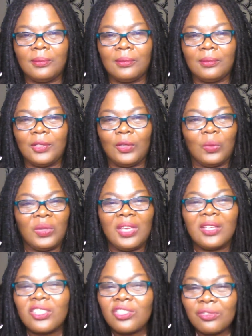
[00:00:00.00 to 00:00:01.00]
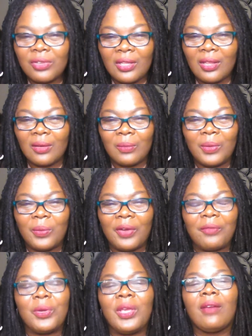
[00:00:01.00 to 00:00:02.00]
the only history that
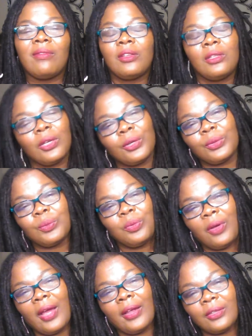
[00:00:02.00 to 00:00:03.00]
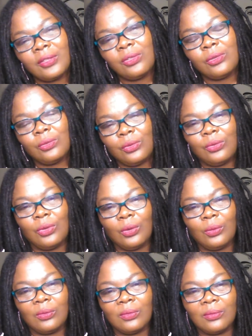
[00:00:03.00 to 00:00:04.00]
we ever learned prior
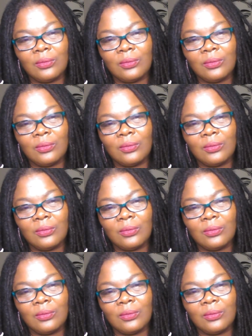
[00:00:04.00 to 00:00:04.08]
to